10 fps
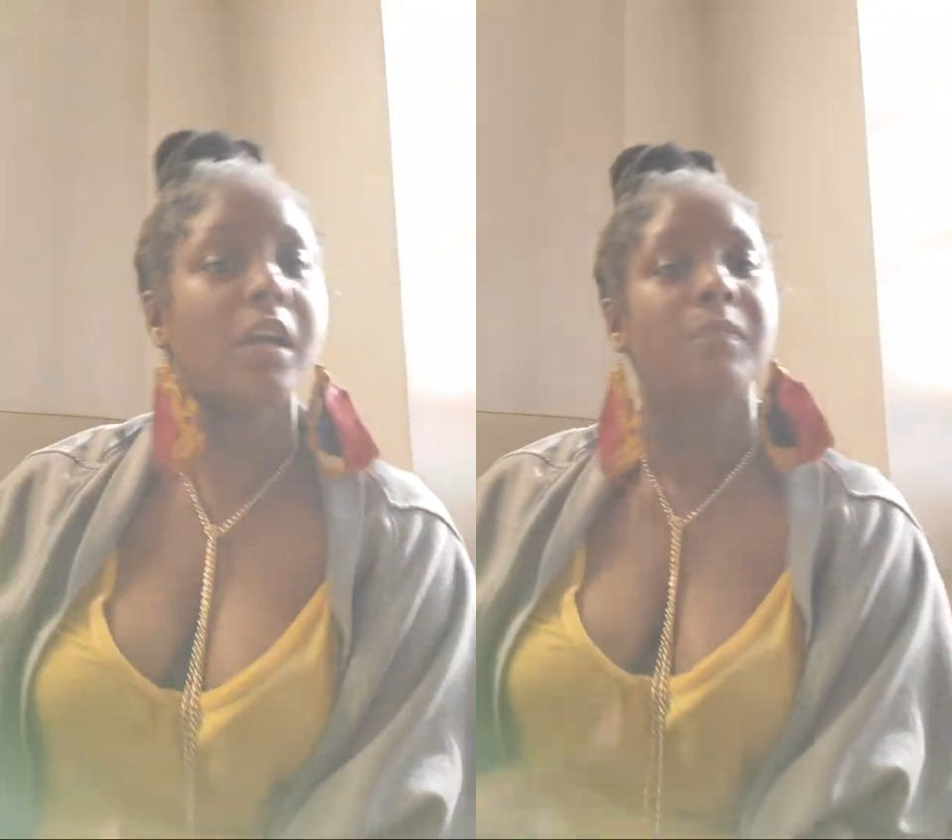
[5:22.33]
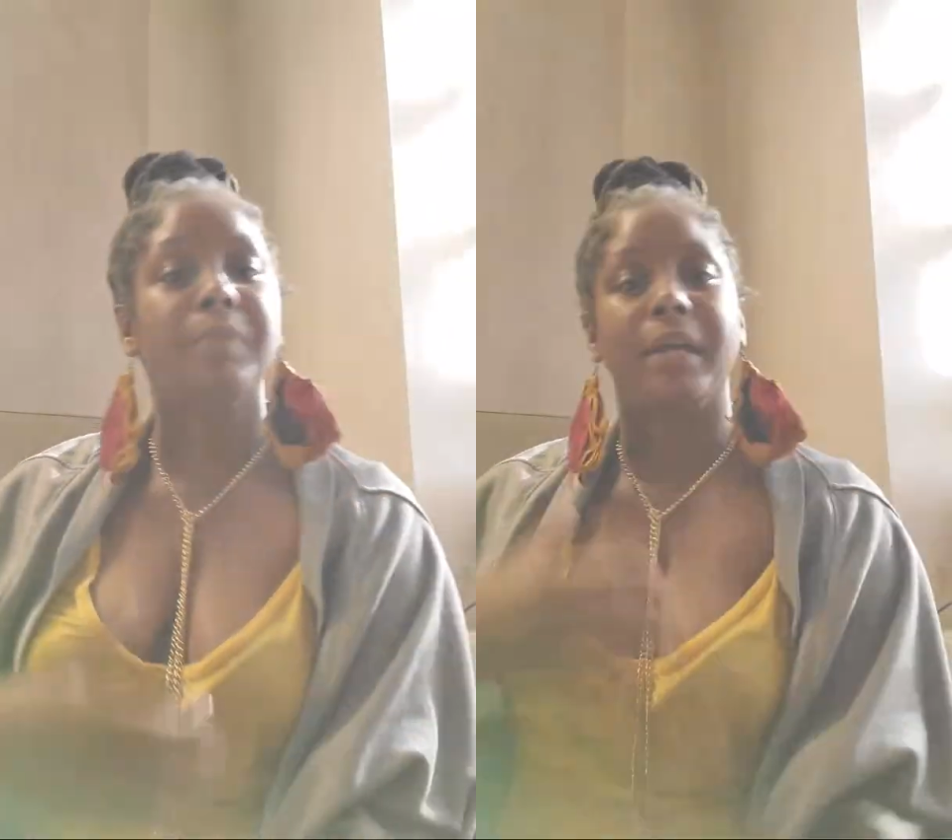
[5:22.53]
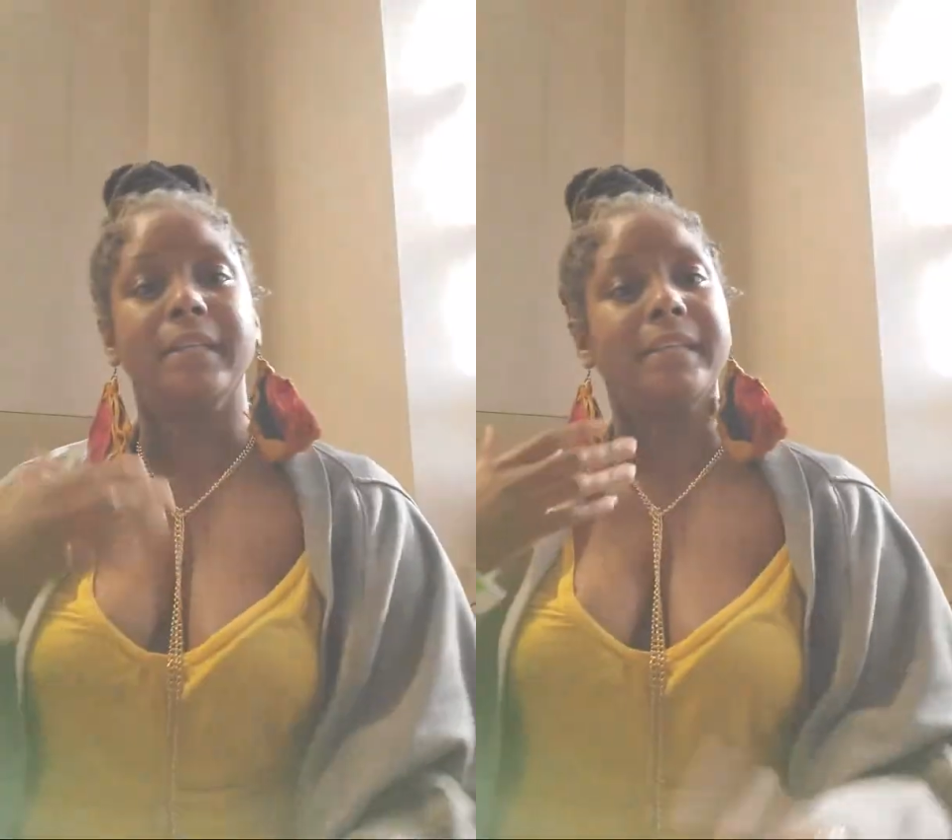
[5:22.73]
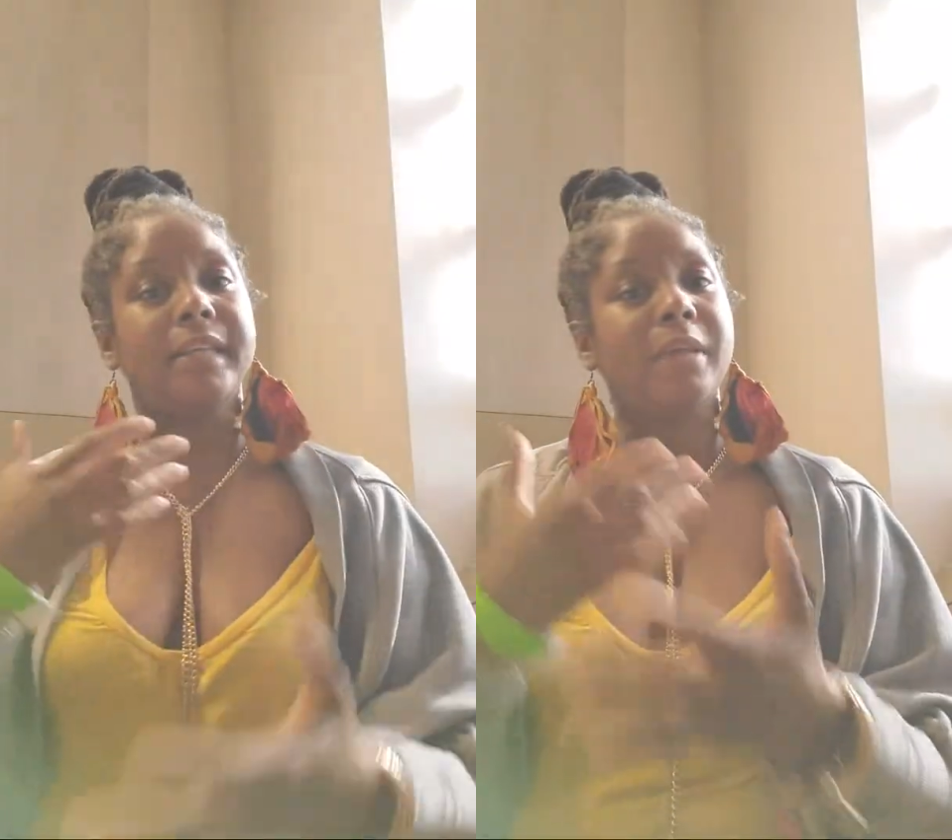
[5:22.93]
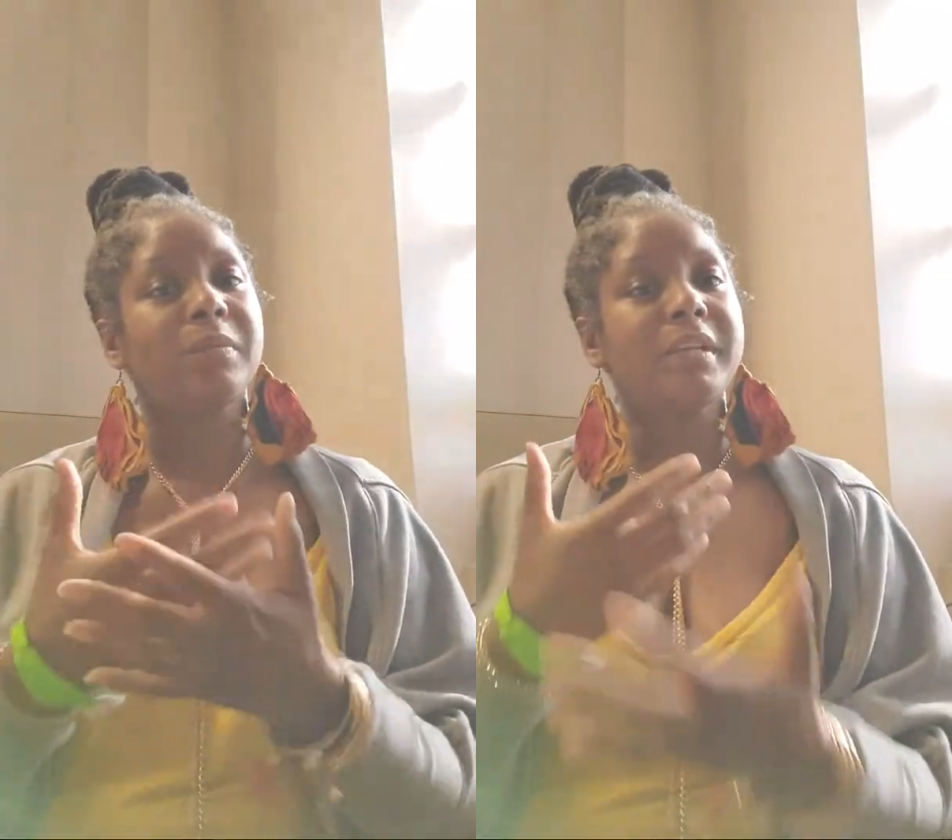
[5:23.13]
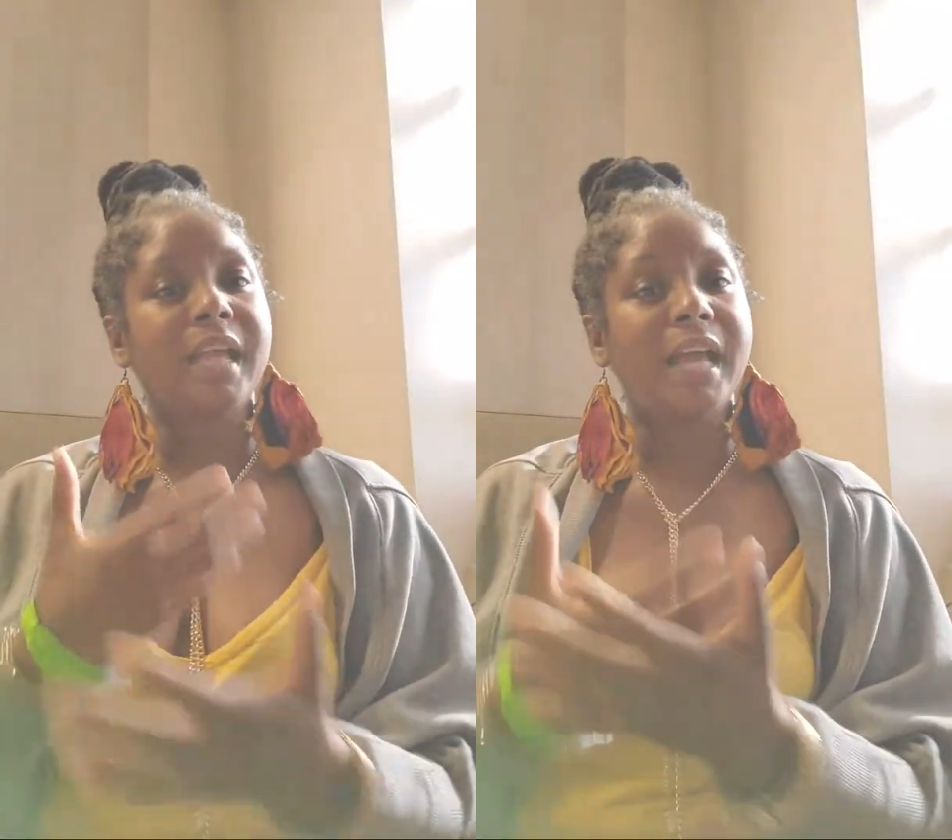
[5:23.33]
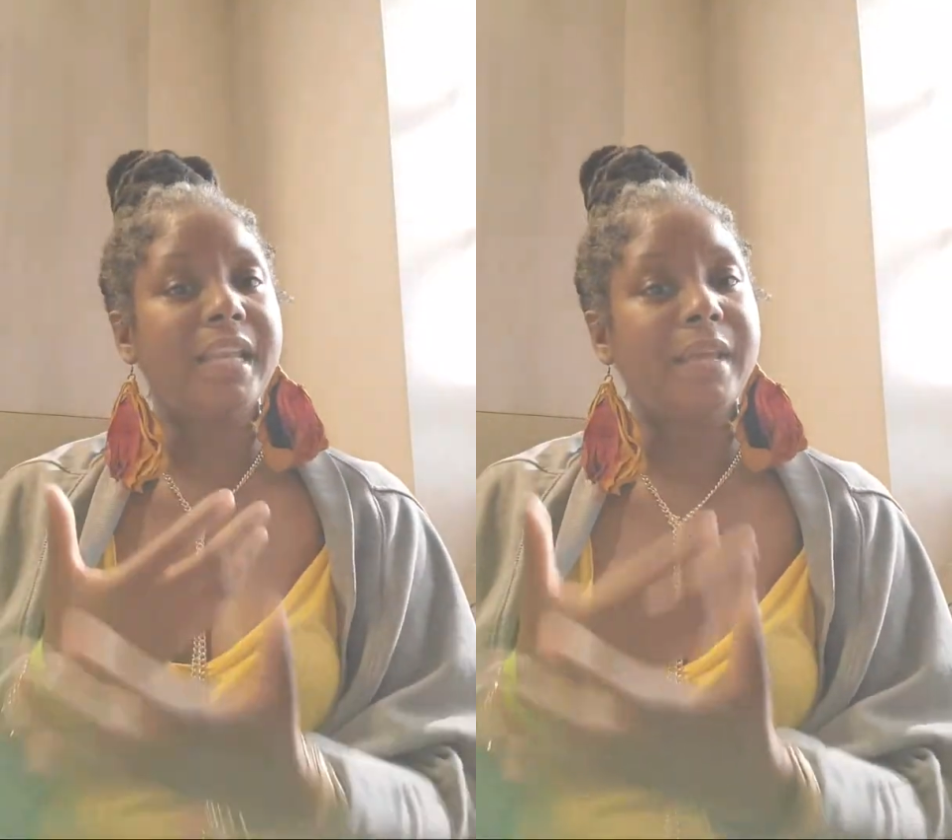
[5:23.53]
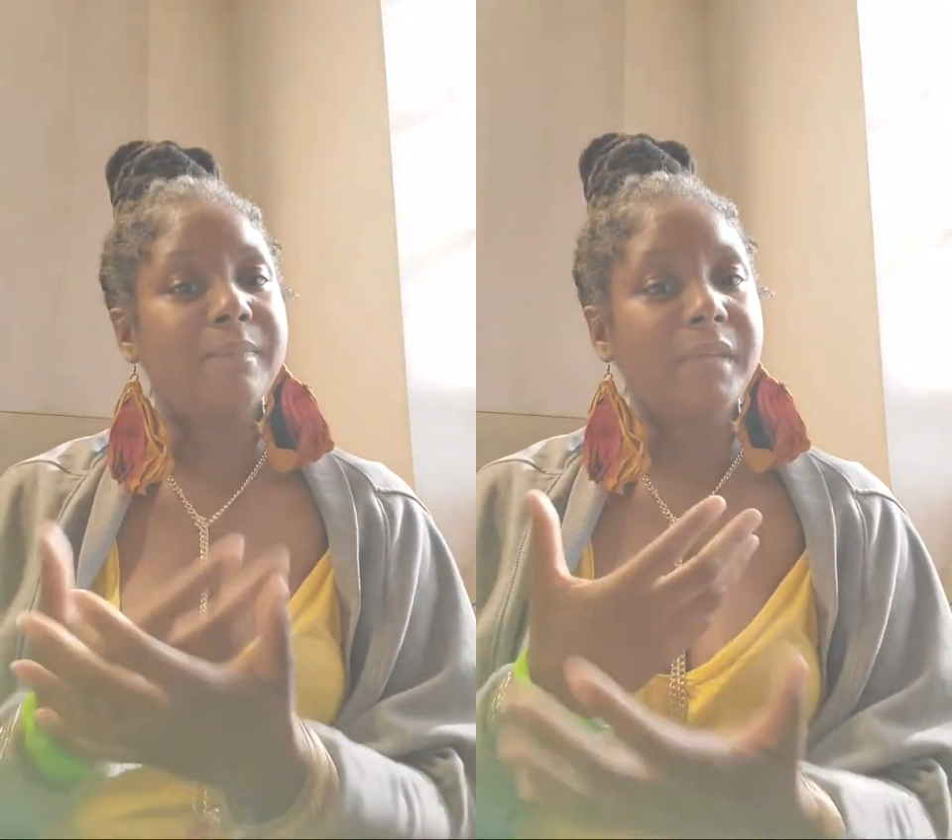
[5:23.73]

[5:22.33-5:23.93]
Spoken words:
But they would not let